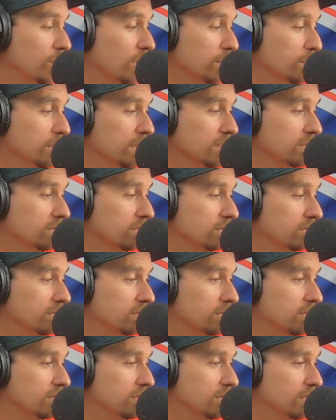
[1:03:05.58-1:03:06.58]
quite a bit.
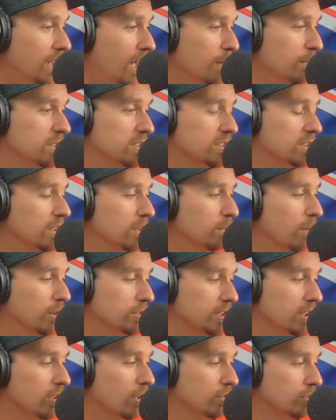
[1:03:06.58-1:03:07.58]
I miss the
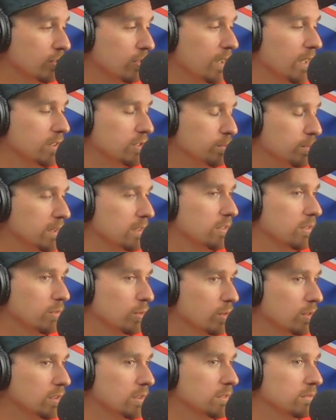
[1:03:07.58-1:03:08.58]
multicultural aspect of
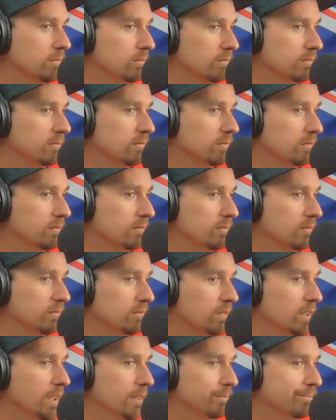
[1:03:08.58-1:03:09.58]
Auckland. Yeah, I bet.
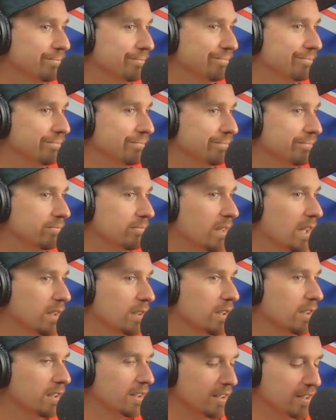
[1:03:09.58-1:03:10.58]
Yeah. Yeah.
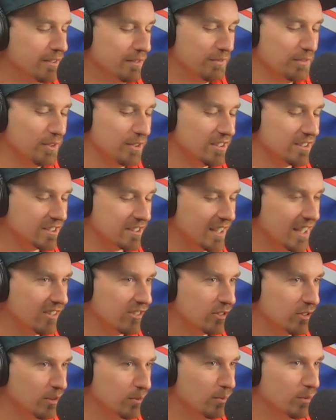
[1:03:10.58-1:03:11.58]
And I, then I, the further
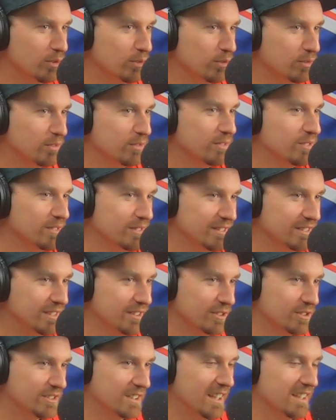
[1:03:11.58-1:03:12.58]
south you move,
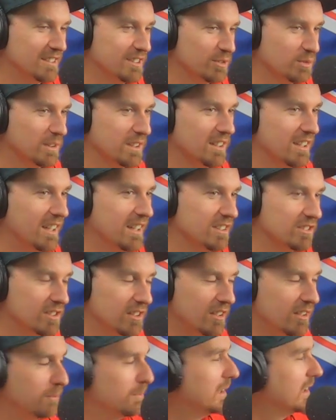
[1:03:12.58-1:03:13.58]
you start to realize,
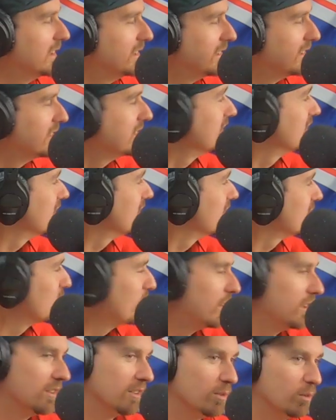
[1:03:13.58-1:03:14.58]
oh man, there's
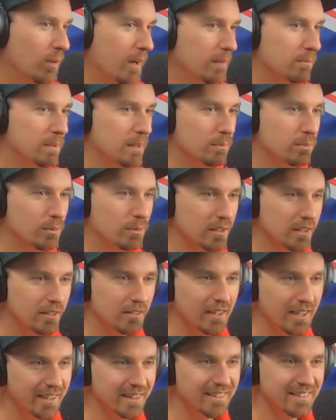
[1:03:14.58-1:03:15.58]
quite a lot of white people
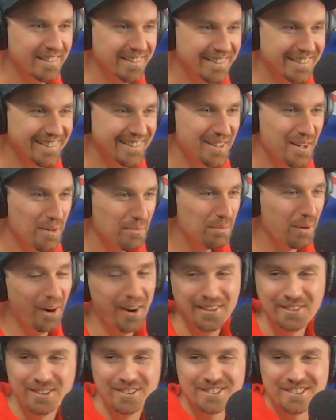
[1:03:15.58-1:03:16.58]
here. Right? Yeah, yeah, yeah. But
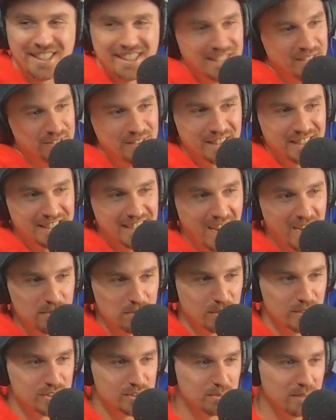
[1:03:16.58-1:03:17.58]
I noticed that even in
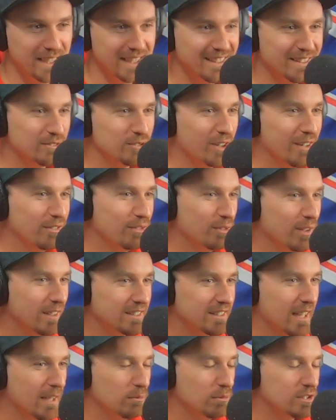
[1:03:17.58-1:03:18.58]
Cambridge, man, I'm driving
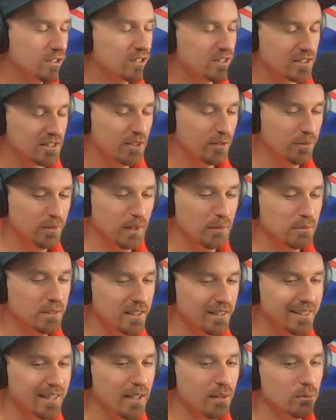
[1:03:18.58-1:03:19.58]
around Cambridge because I got
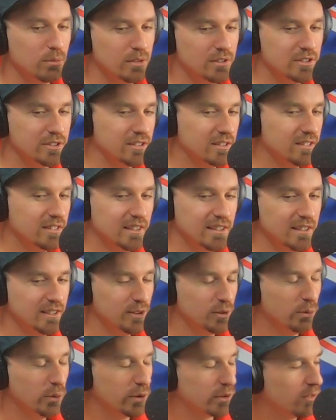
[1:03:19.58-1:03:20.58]
family in Cambridge. Yeah.
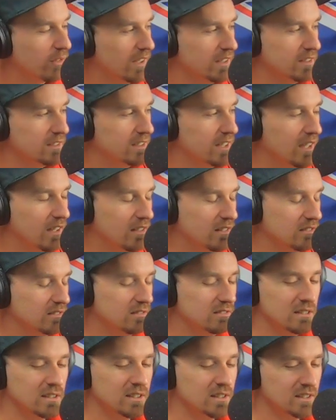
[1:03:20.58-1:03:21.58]
You walk around the town